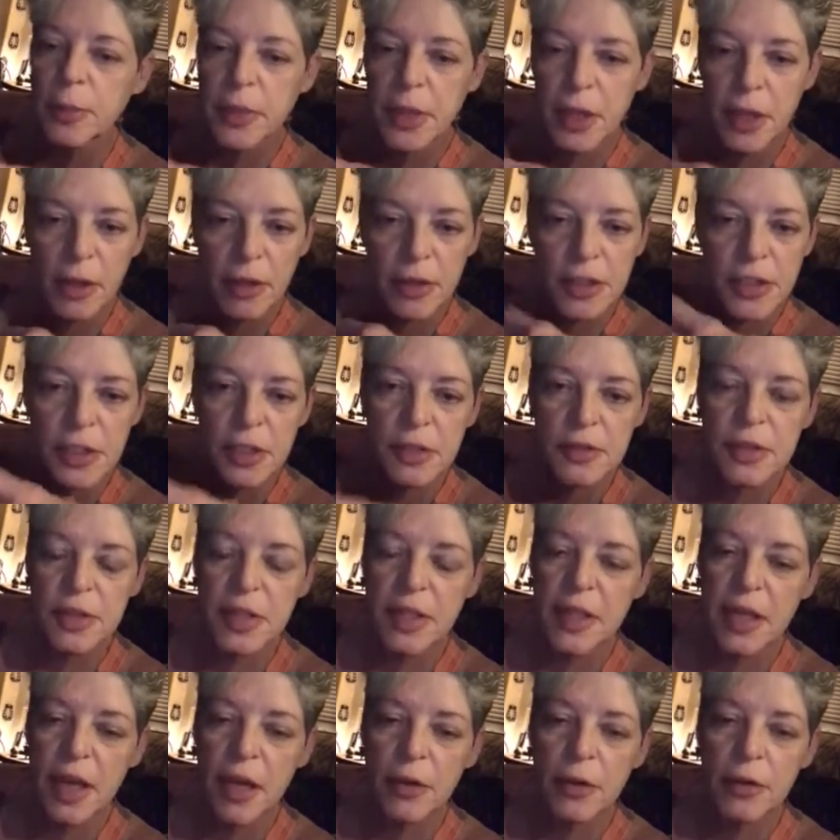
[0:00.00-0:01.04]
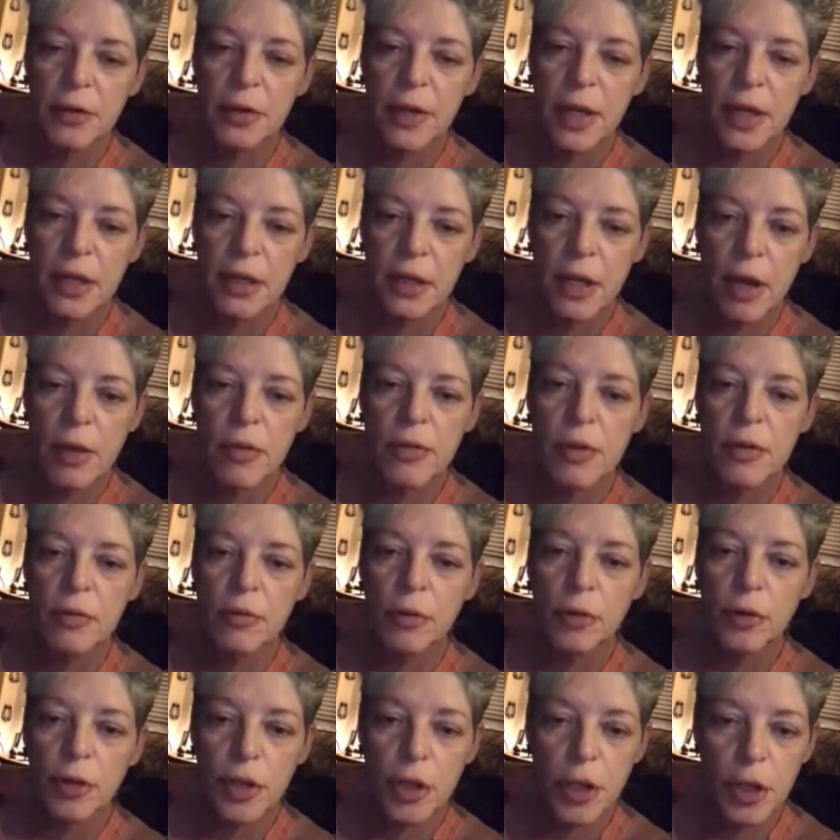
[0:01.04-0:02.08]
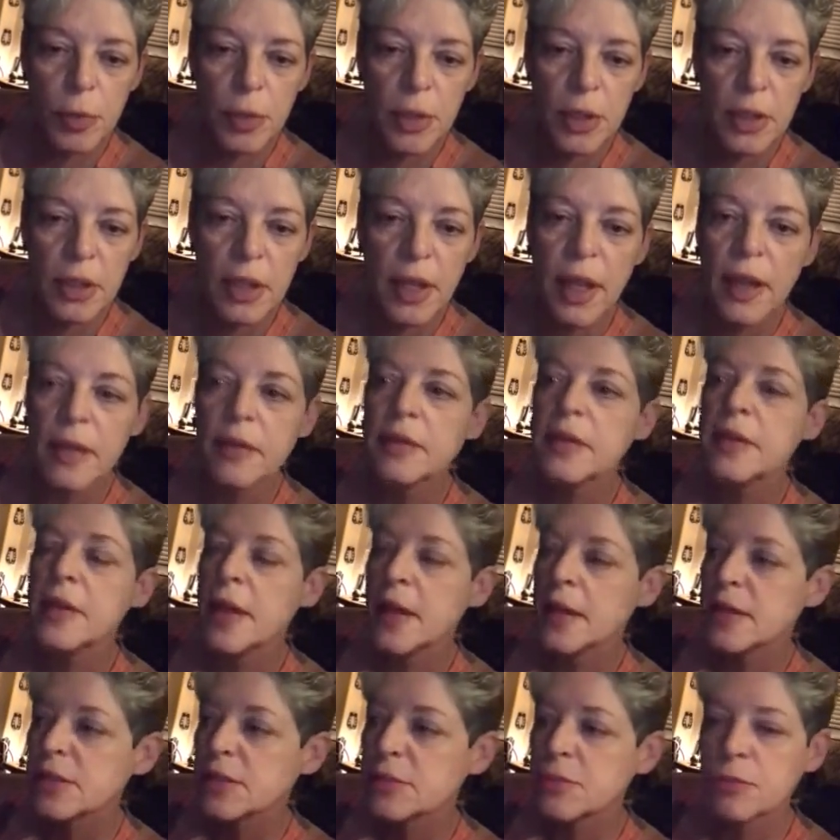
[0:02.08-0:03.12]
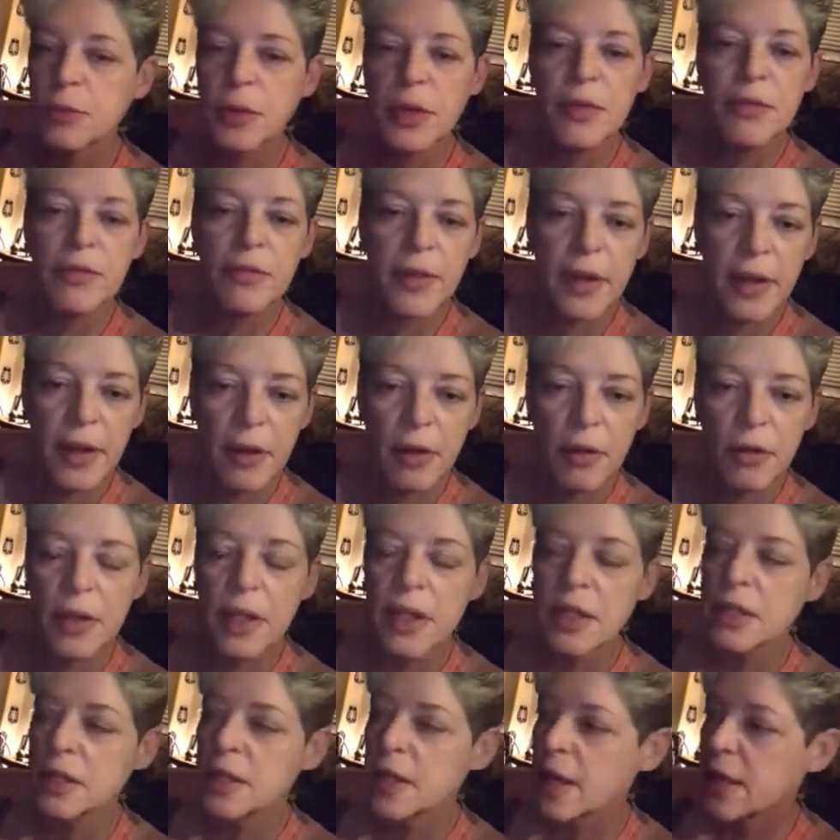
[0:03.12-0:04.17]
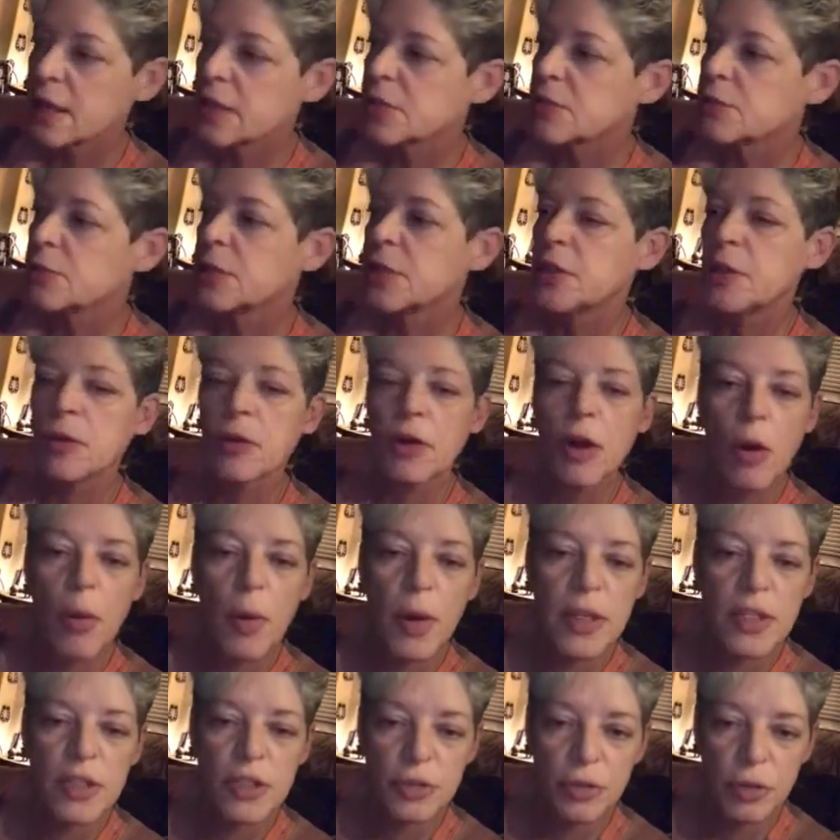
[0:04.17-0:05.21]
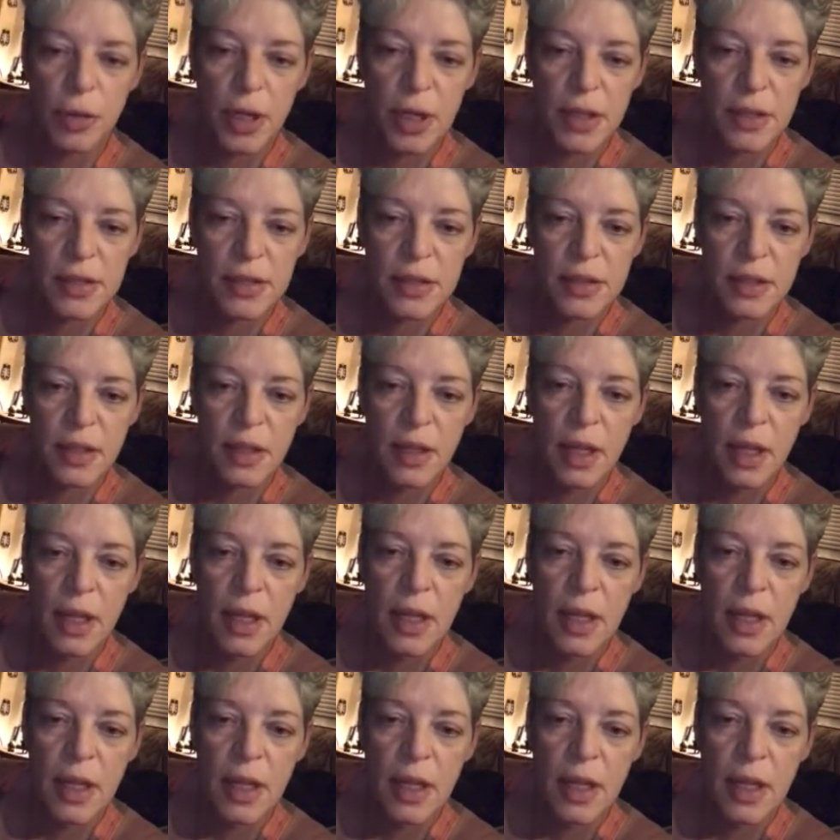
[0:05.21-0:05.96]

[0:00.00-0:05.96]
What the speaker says: get ourselves together, and know that we're human. And yes, we fail. And yes, we don't always trust.